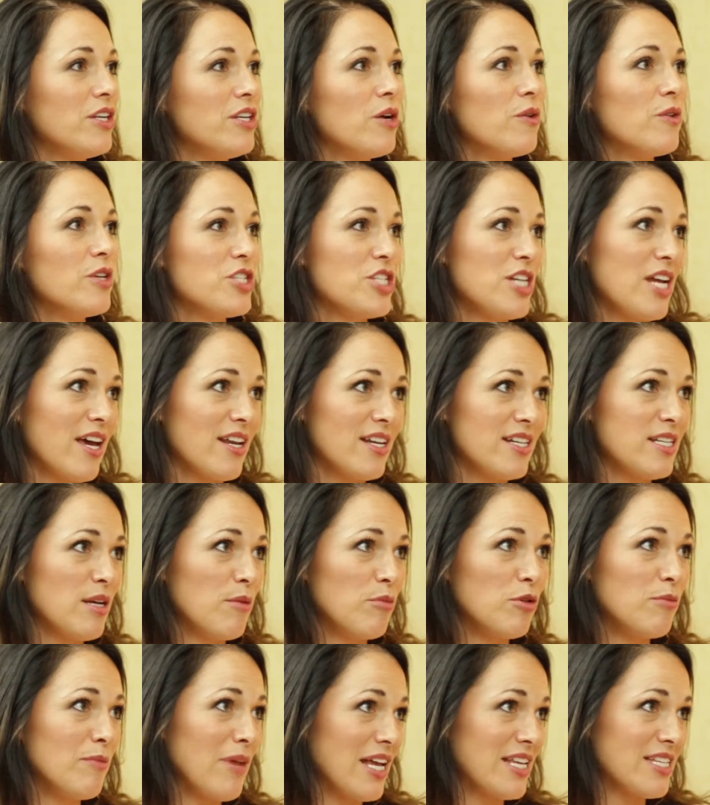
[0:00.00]
known that she had a
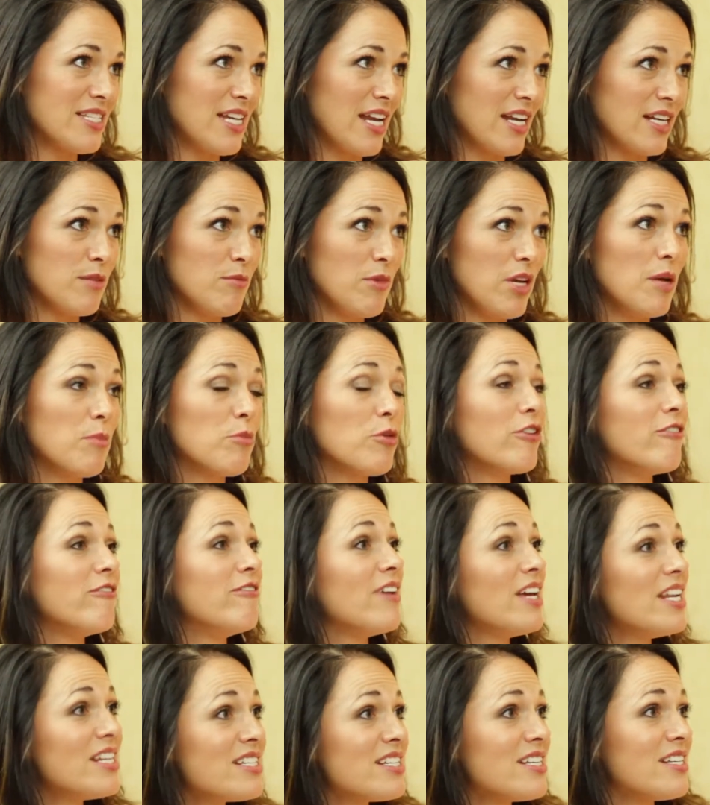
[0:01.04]
double mastectomy, a
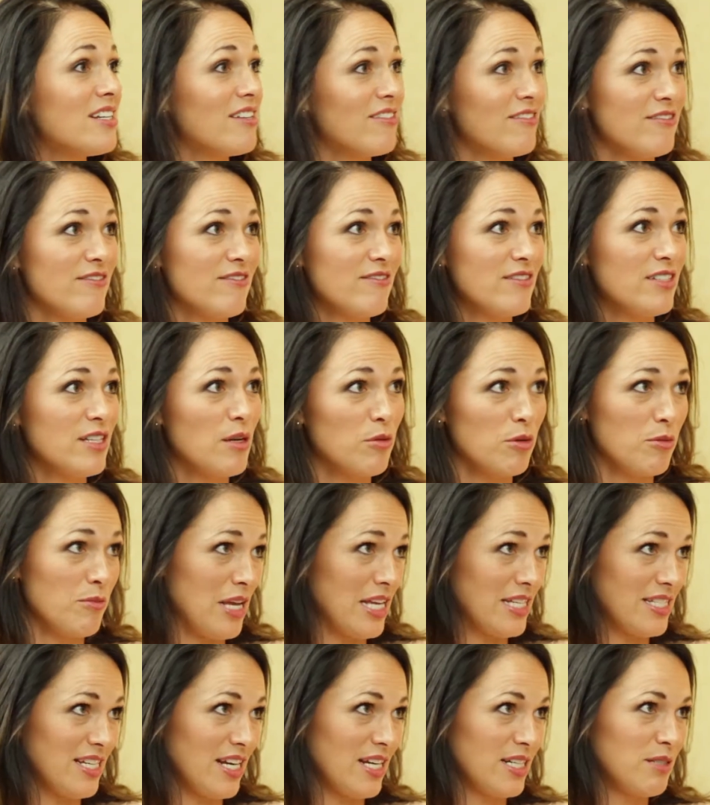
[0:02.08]
preventative double
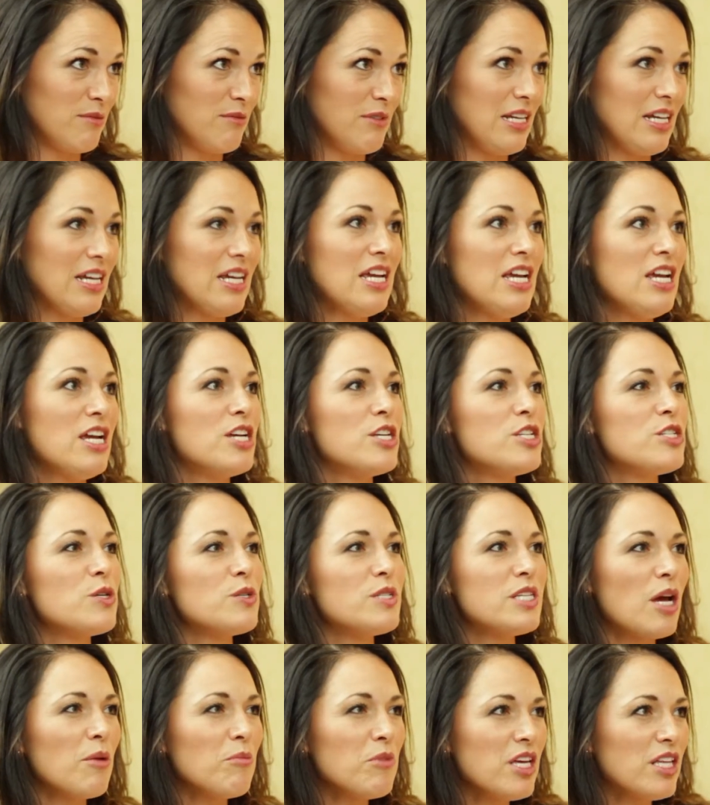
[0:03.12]
mastectomy. So
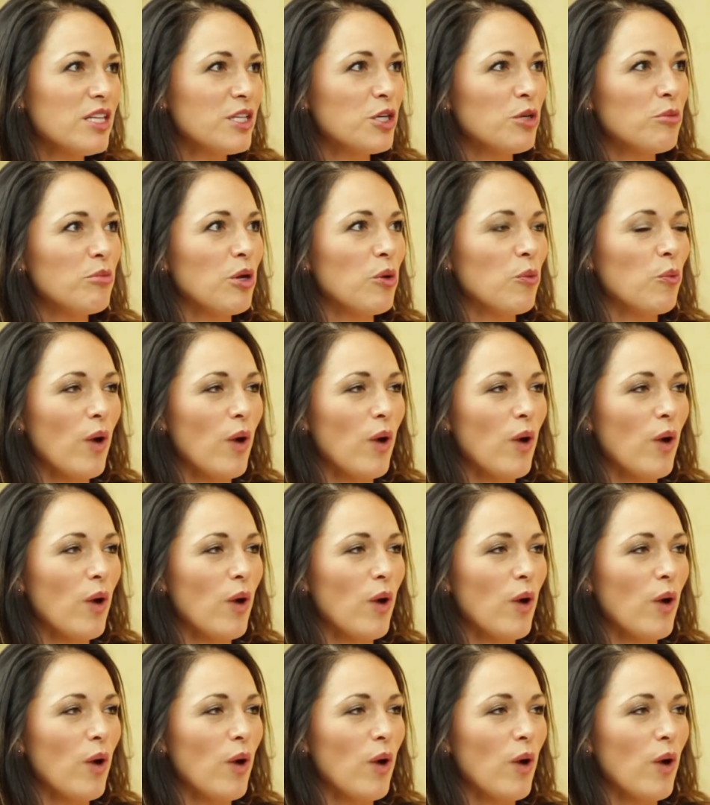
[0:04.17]
tell me a little bit,